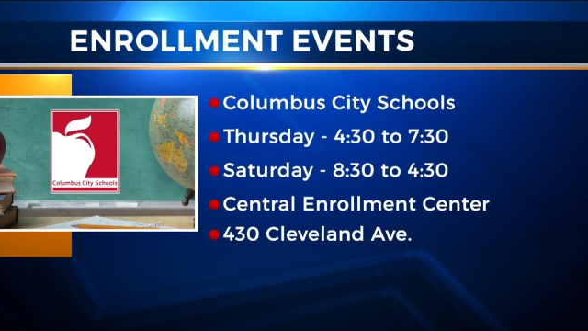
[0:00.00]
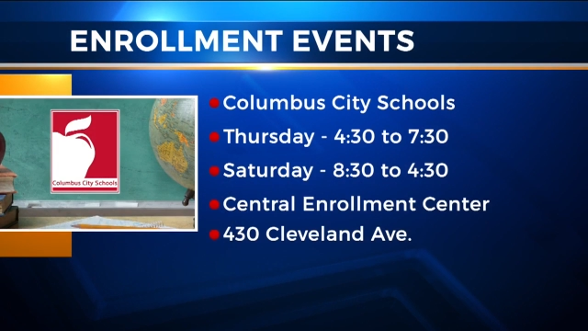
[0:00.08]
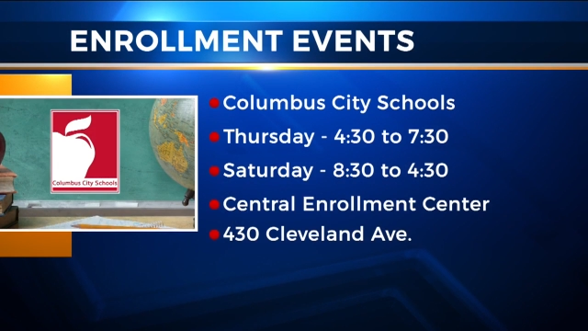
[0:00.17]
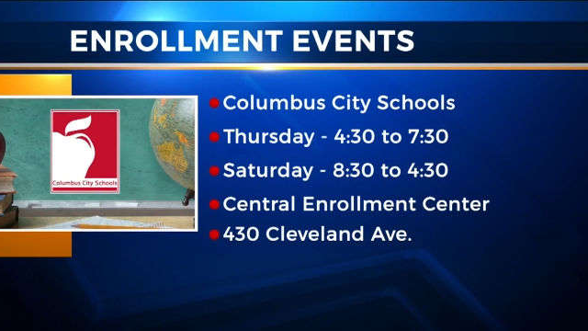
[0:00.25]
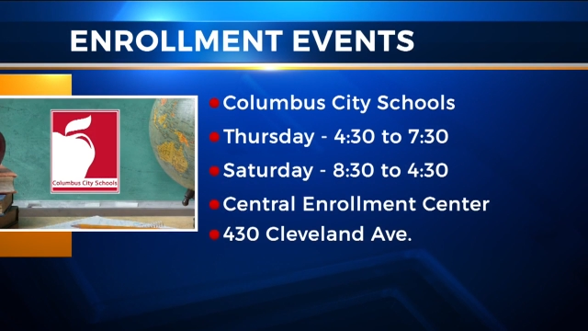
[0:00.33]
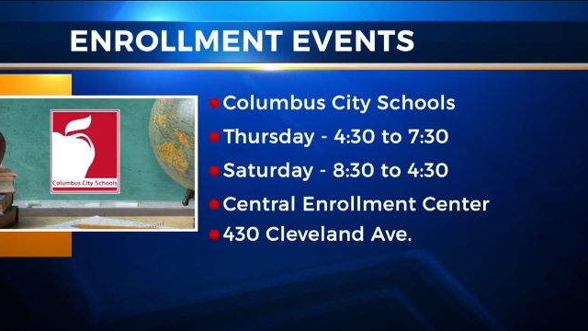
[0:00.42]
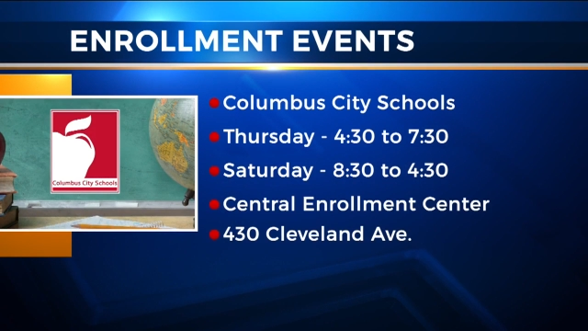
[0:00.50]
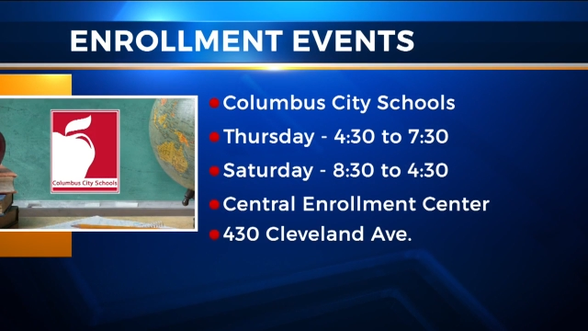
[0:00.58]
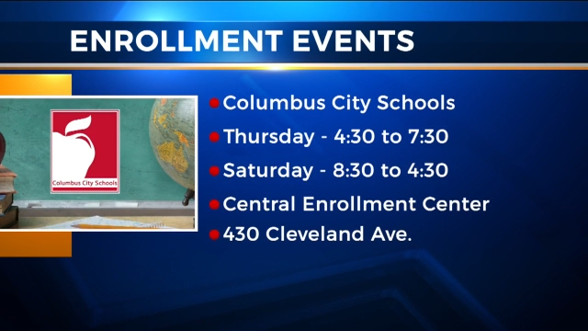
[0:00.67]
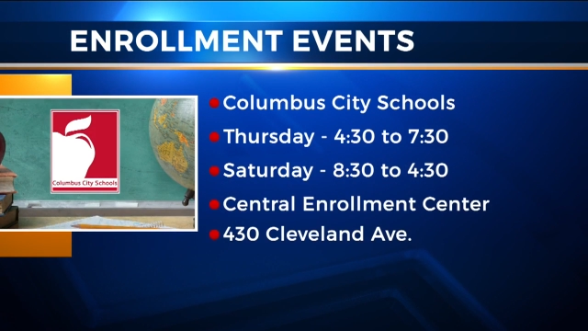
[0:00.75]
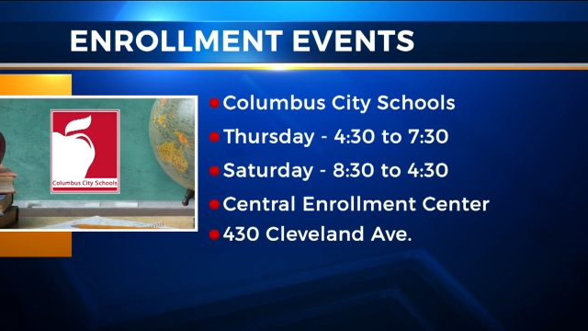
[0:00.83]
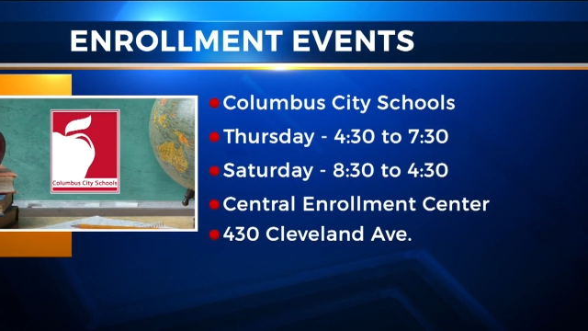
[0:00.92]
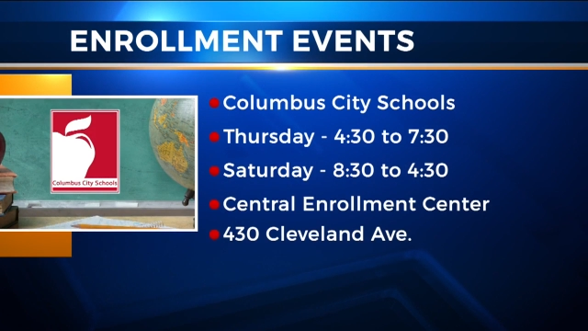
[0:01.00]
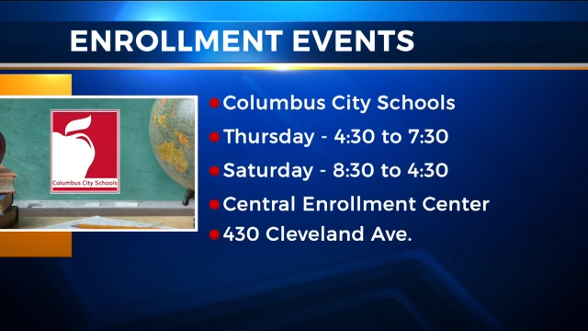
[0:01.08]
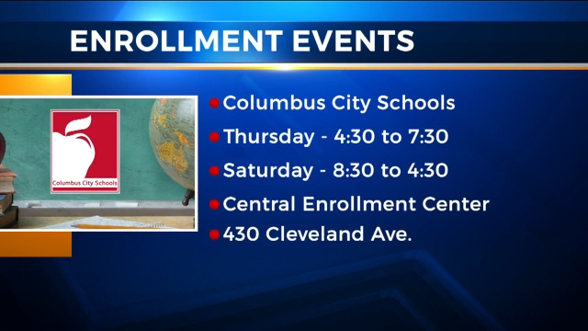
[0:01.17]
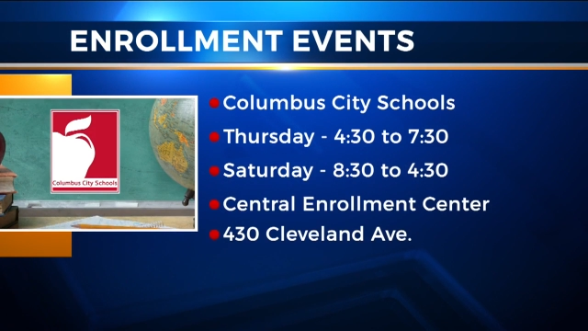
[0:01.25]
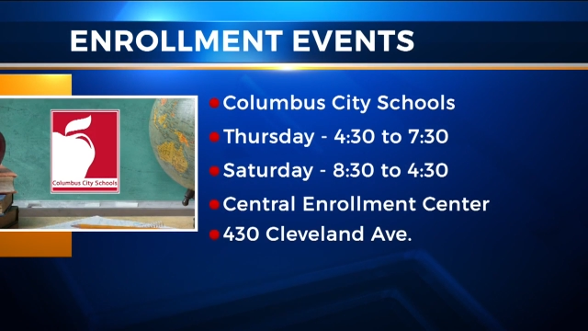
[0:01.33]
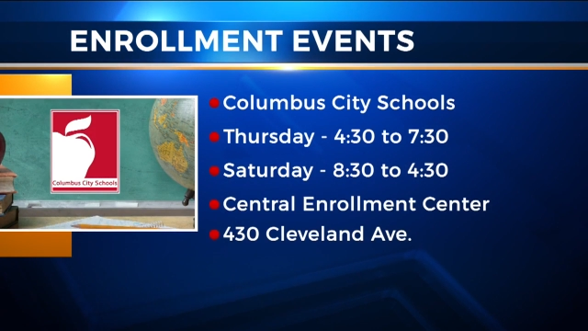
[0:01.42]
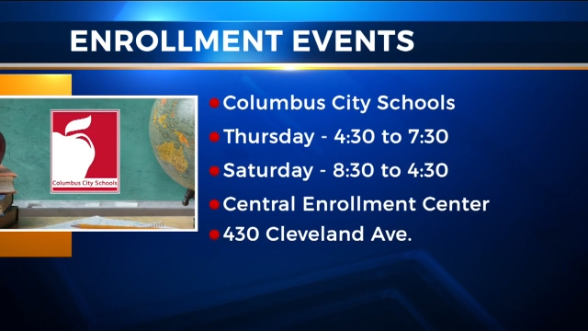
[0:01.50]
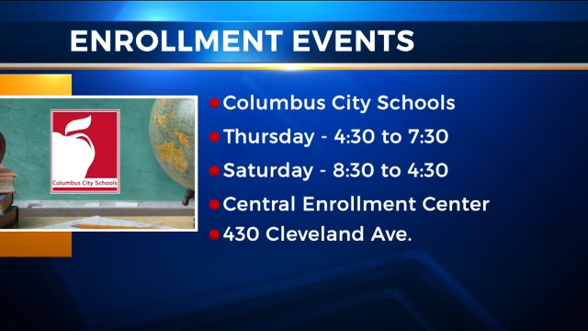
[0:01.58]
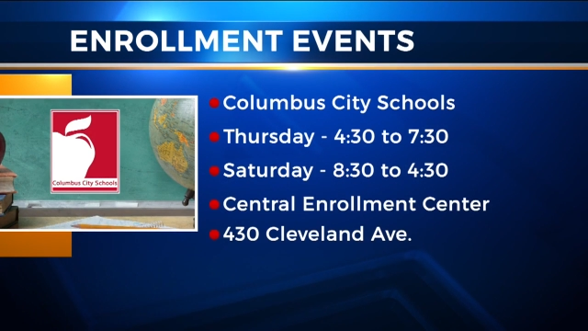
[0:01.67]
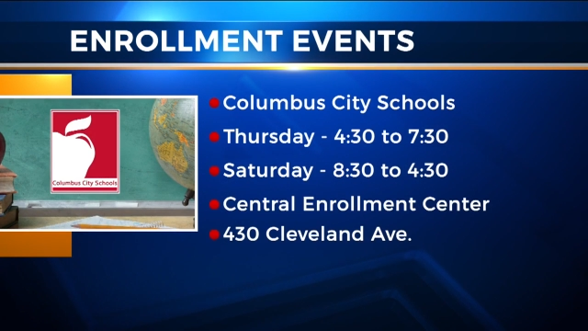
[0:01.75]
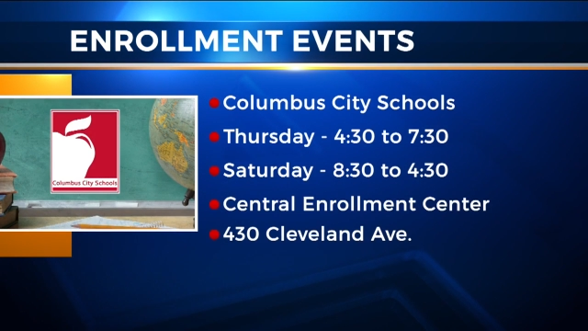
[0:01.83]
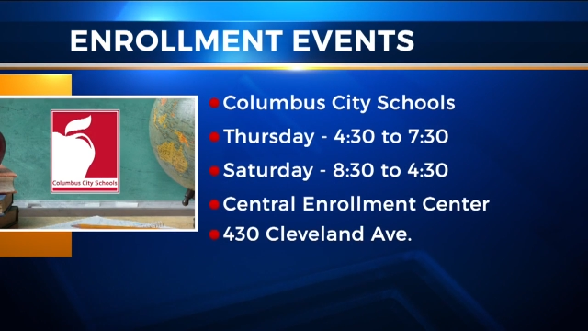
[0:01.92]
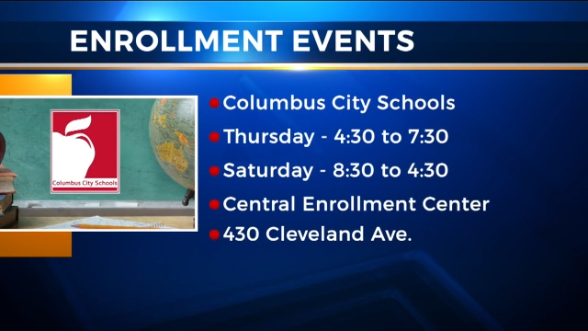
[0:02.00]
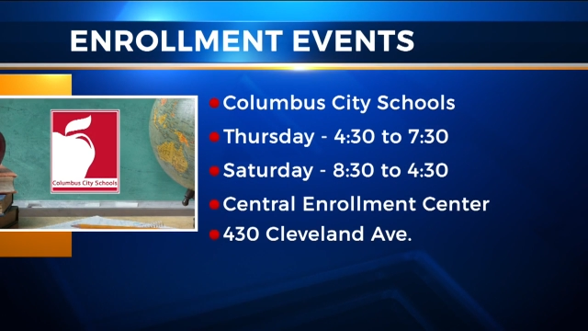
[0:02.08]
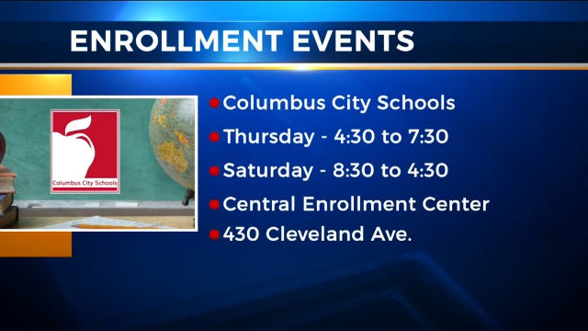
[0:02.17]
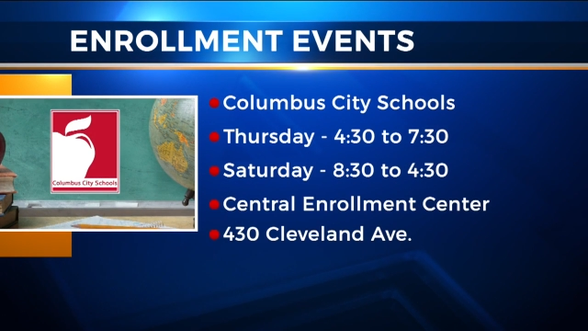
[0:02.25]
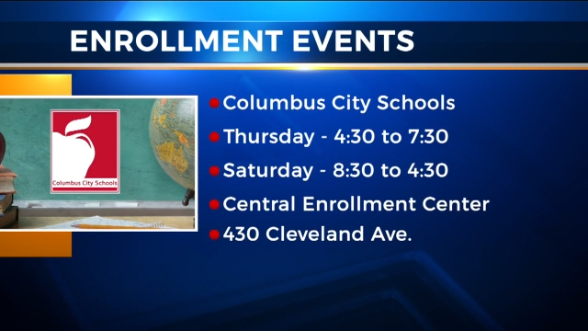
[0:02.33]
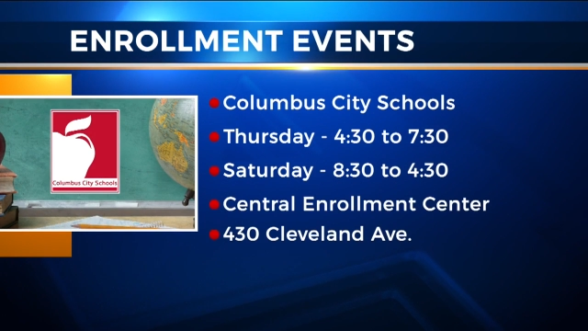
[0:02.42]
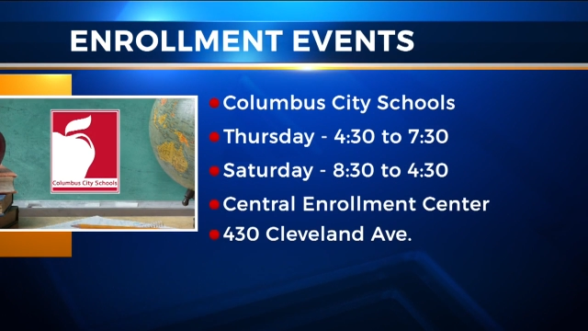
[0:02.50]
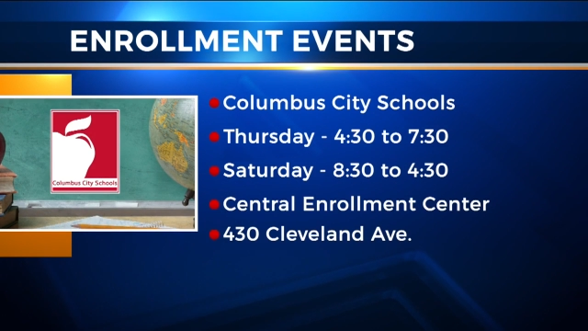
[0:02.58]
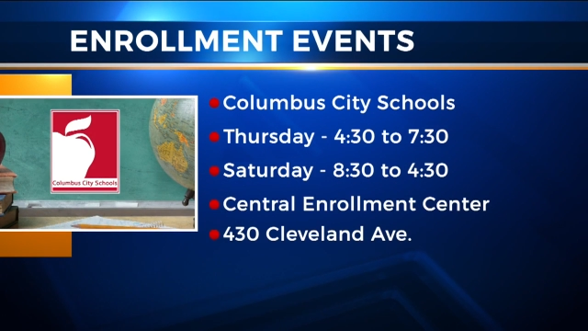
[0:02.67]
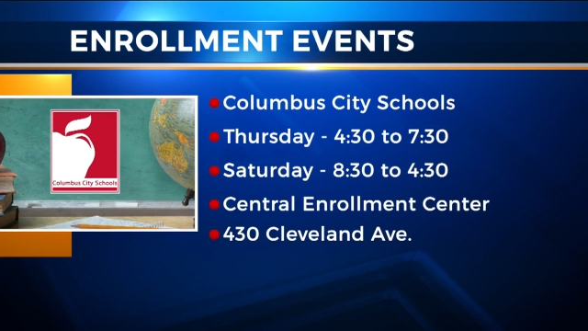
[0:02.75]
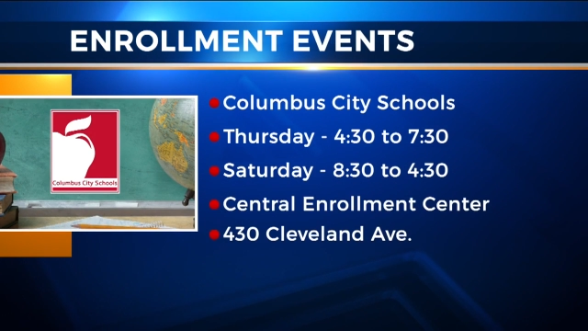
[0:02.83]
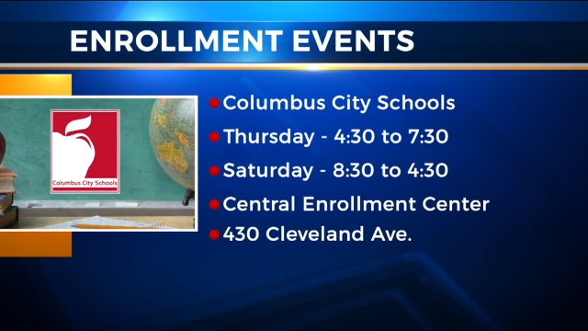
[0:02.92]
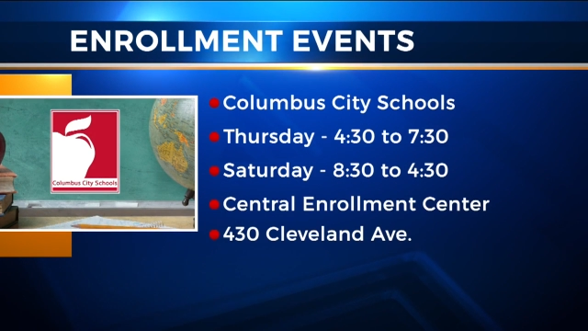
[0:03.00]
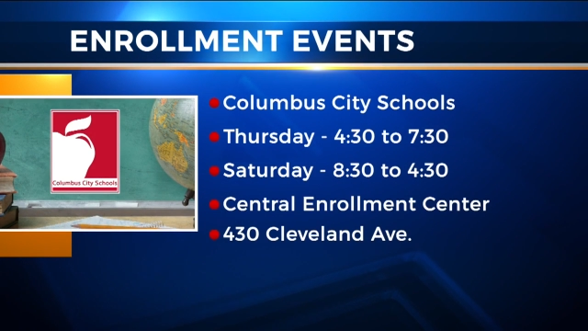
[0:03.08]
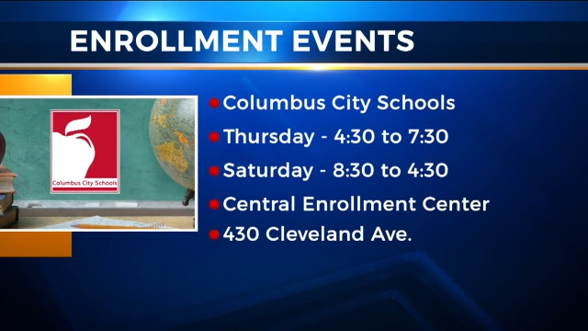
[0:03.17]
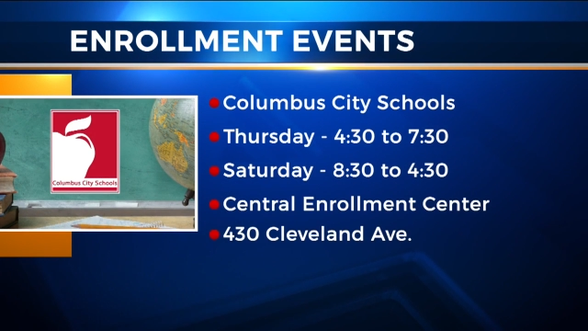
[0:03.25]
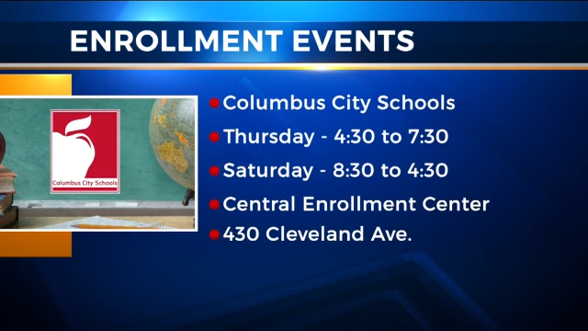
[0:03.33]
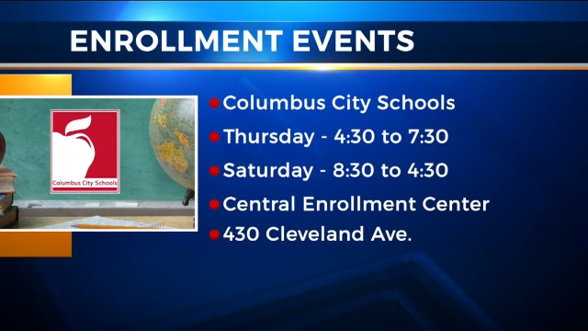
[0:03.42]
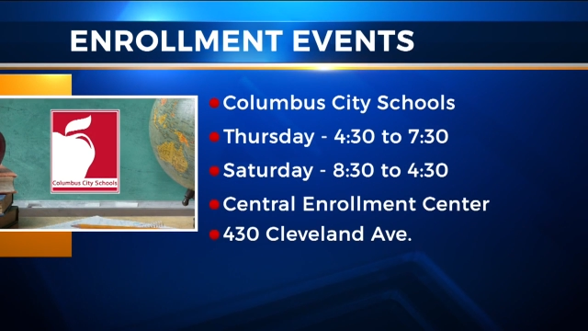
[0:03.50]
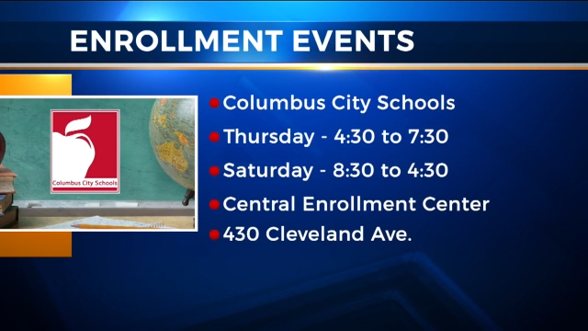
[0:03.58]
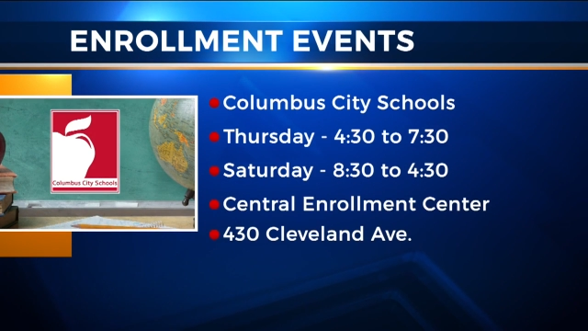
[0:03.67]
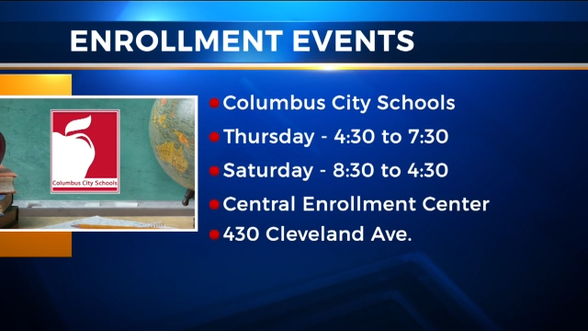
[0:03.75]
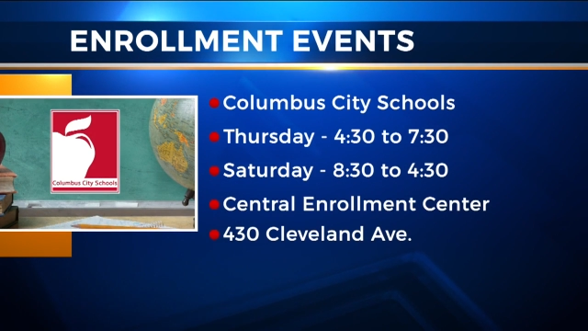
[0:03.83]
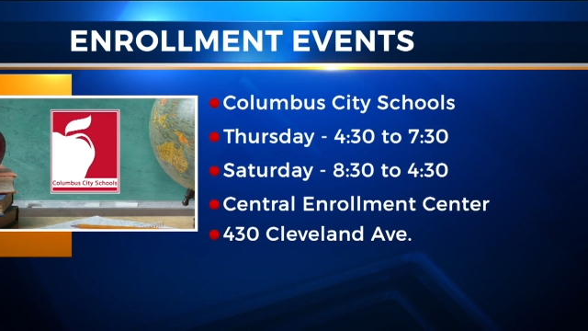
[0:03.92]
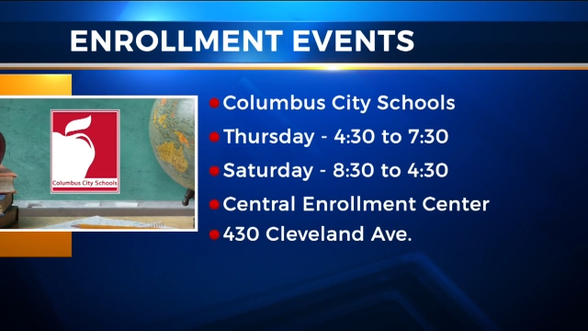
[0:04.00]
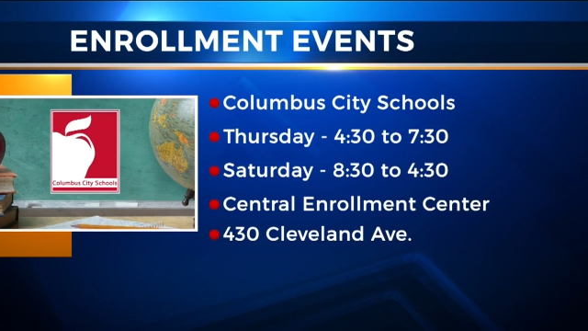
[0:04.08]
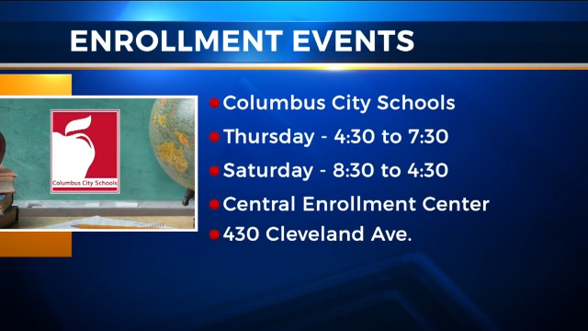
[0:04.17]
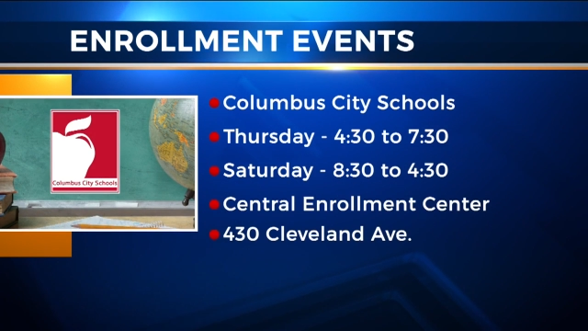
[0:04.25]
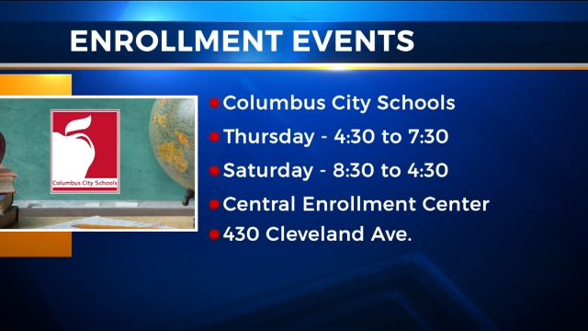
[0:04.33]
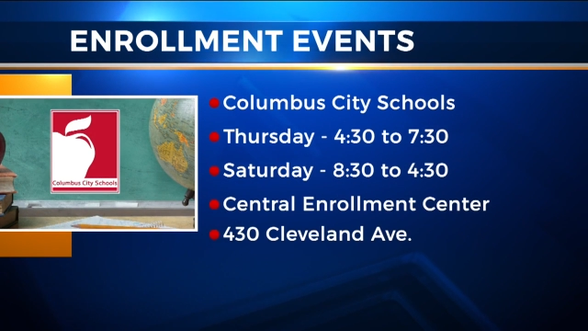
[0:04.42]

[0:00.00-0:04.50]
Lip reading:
[unreadable: no face in view]